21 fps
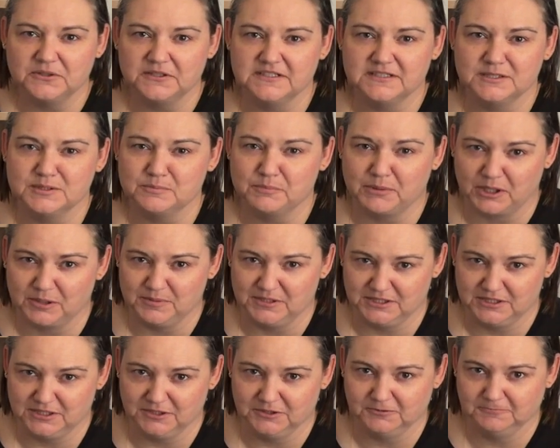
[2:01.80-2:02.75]
is this Barbie
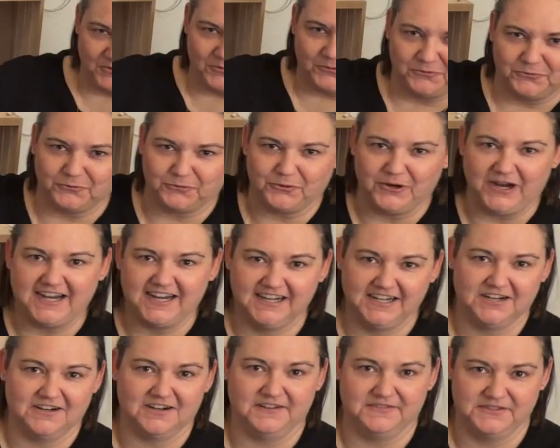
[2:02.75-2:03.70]
tote right
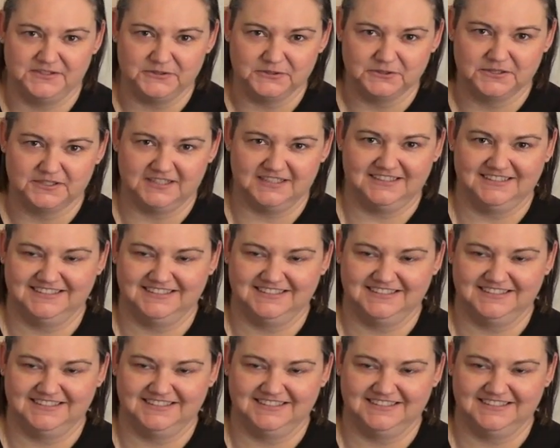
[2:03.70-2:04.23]
here on the door.